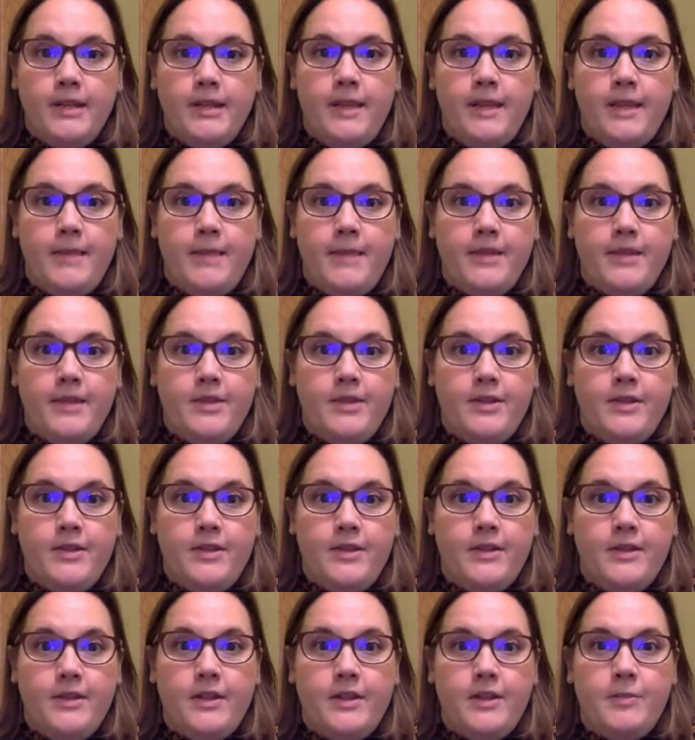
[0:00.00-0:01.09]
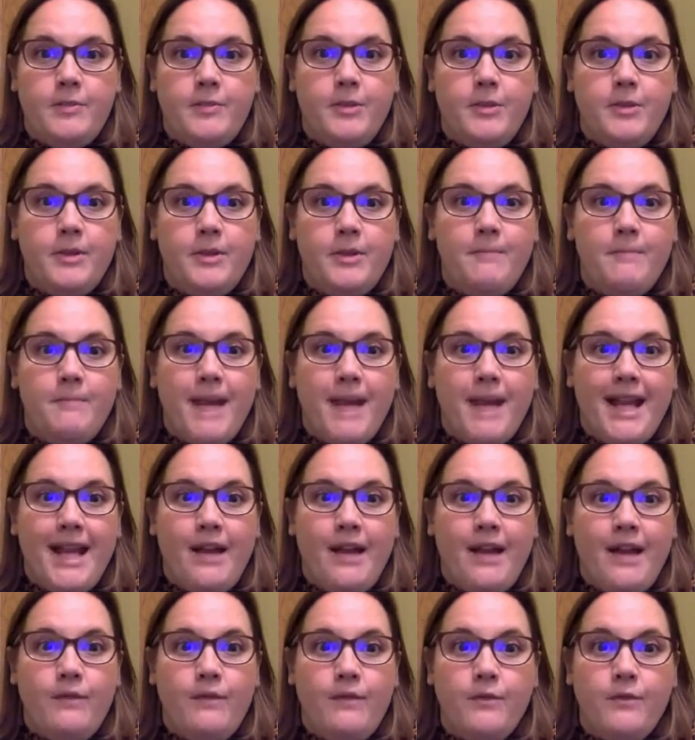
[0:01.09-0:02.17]
their messages and spewed them back
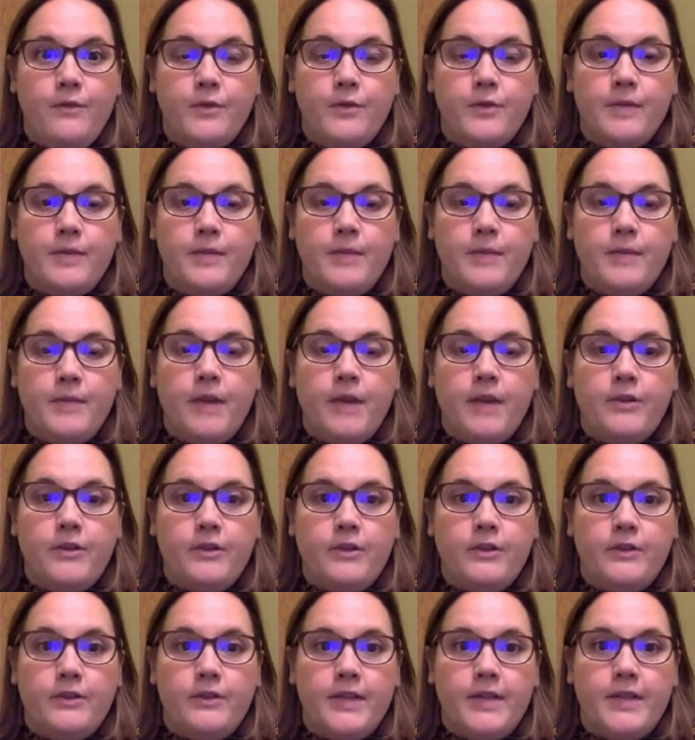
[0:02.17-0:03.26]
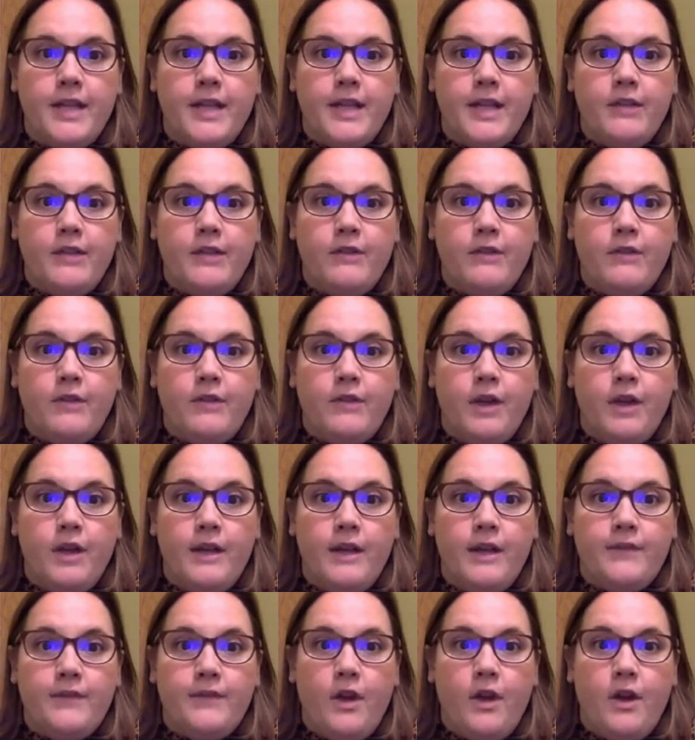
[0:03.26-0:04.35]
out, forcing Microsoft to take her offline
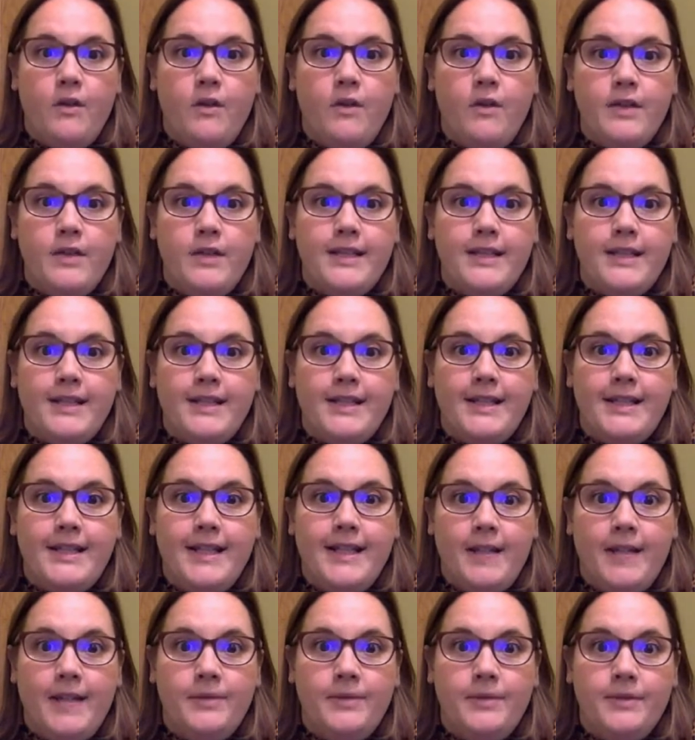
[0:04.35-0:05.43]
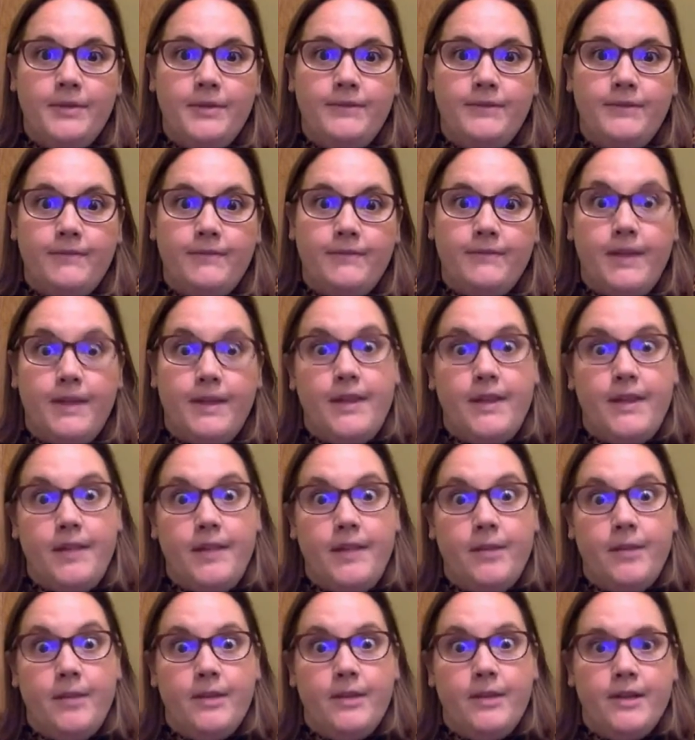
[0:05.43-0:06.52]
after only 16 hours and then
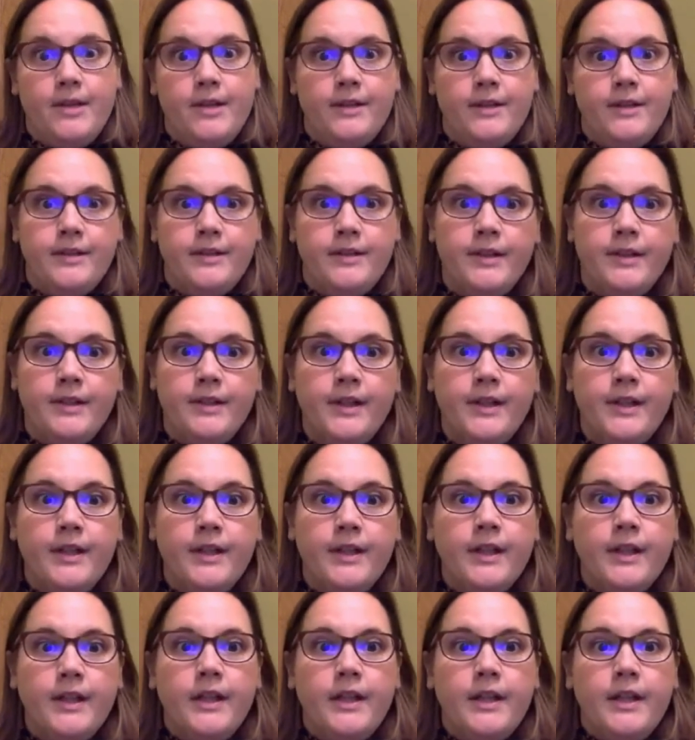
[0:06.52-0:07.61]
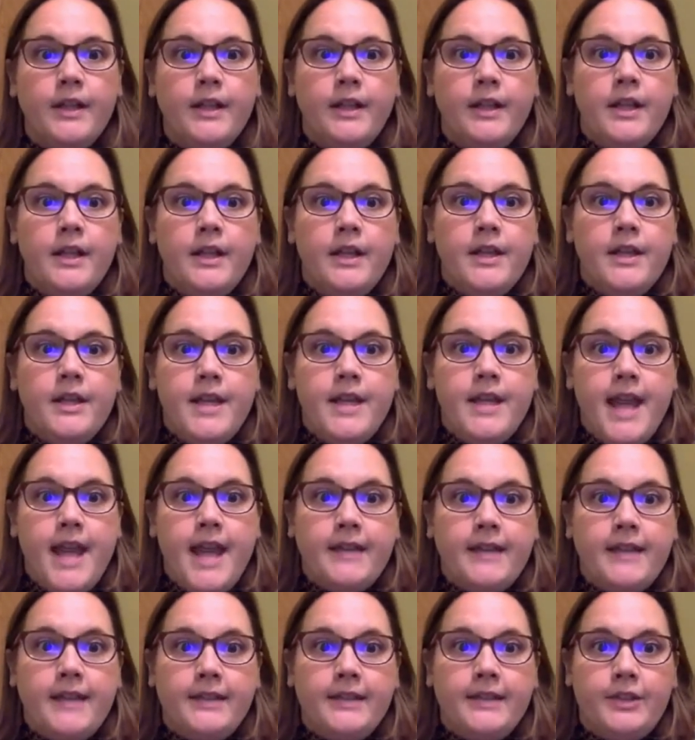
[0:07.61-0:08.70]
apologise. The
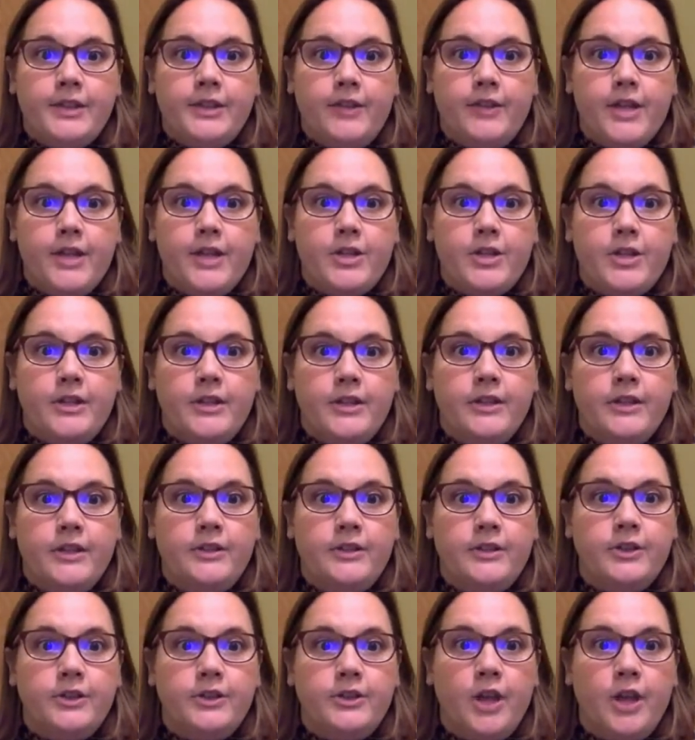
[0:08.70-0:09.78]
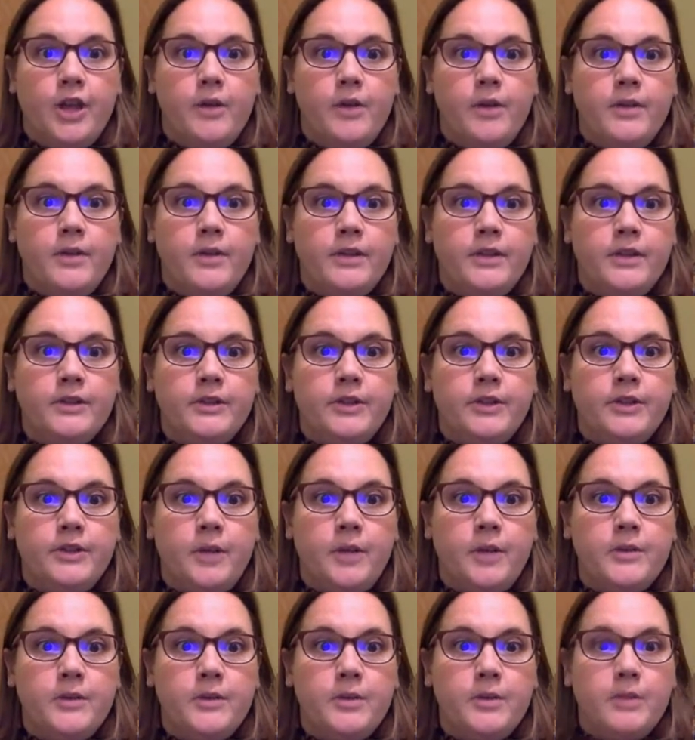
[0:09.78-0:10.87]
next iteration, Zoe
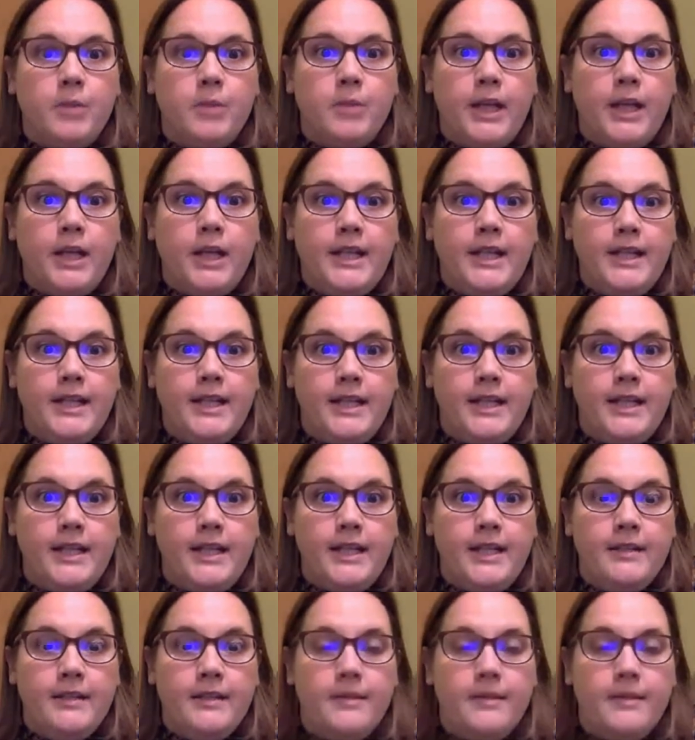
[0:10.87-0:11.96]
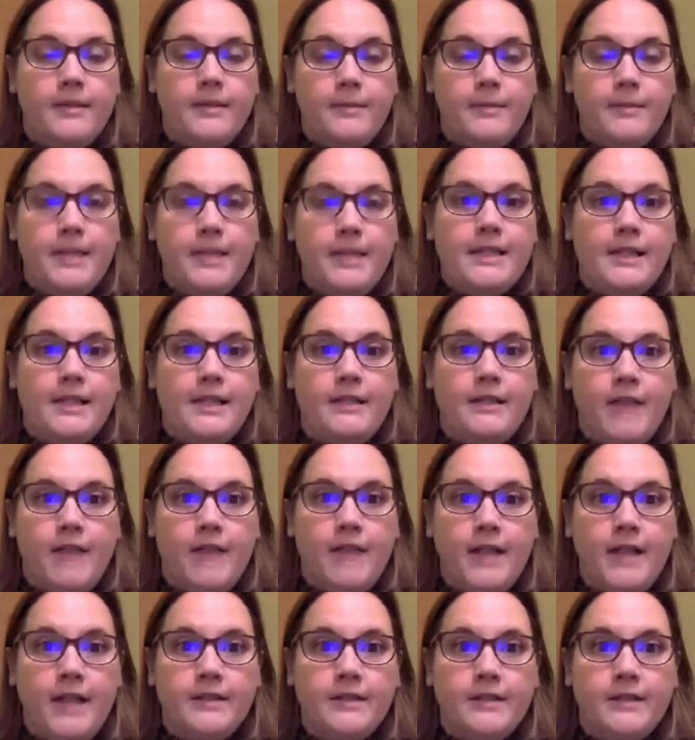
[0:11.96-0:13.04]
was completely politically
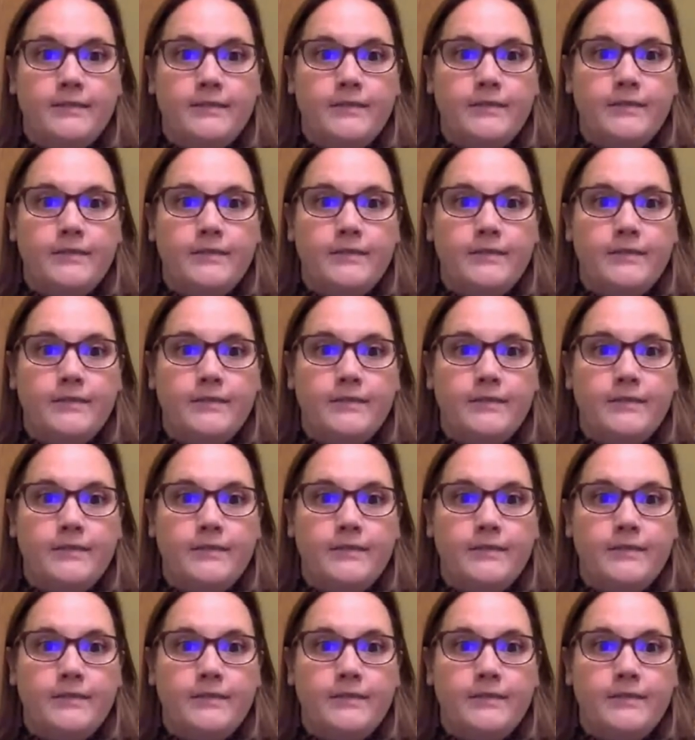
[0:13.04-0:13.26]
correct,